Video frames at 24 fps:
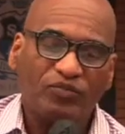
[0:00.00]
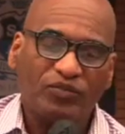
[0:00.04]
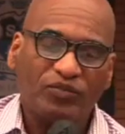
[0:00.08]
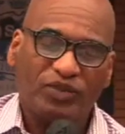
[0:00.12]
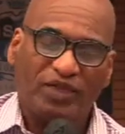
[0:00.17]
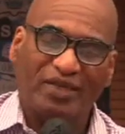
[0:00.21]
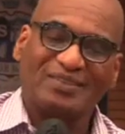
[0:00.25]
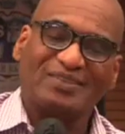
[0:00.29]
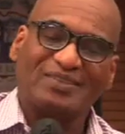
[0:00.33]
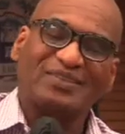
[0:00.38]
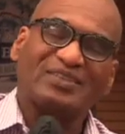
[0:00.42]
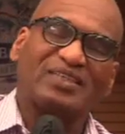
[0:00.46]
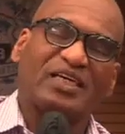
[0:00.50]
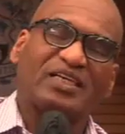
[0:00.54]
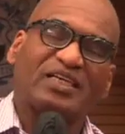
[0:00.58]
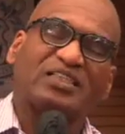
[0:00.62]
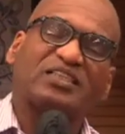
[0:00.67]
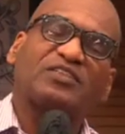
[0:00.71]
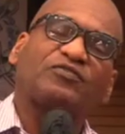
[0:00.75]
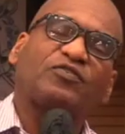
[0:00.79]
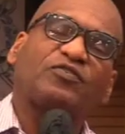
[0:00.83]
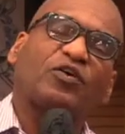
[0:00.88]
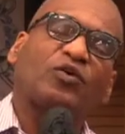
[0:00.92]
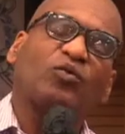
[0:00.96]
it
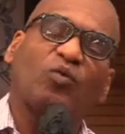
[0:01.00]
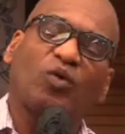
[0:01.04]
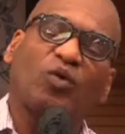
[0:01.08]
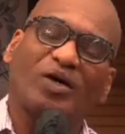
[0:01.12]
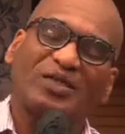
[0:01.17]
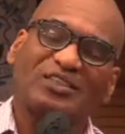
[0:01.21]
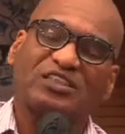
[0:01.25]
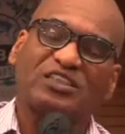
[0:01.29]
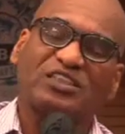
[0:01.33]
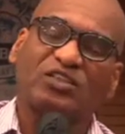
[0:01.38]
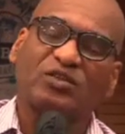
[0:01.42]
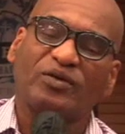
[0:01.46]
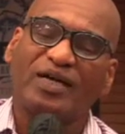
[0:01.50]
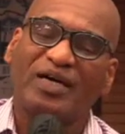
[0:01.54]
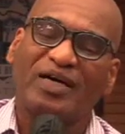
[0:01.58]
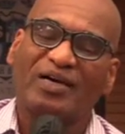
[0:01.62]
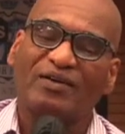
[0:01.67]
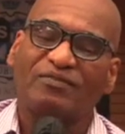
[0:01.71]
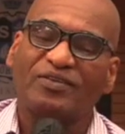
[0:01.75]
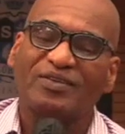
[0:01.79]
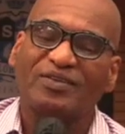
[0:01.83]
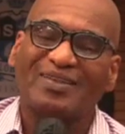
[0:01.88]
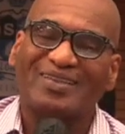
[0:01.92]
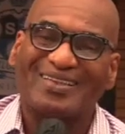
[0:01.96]
says, for
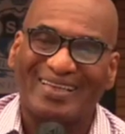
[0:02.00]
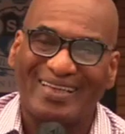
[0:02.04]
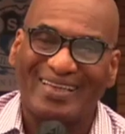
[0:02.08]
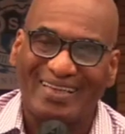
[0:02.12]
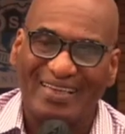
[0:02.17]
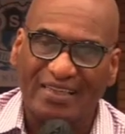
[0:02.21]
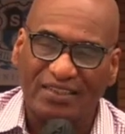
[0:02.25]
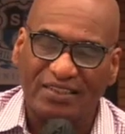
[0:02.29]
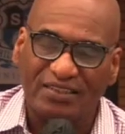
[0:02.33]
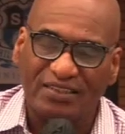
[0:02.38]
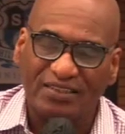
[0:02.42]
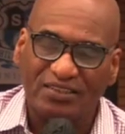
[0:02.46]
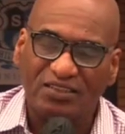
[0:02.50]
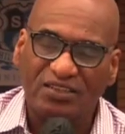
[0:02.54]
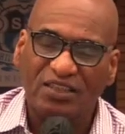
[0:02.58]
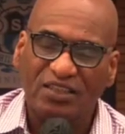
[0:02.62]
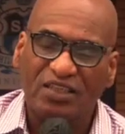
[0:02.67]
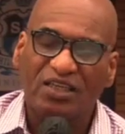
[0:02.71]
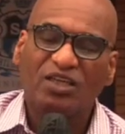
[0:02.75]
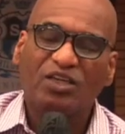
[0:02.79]
whatsoever things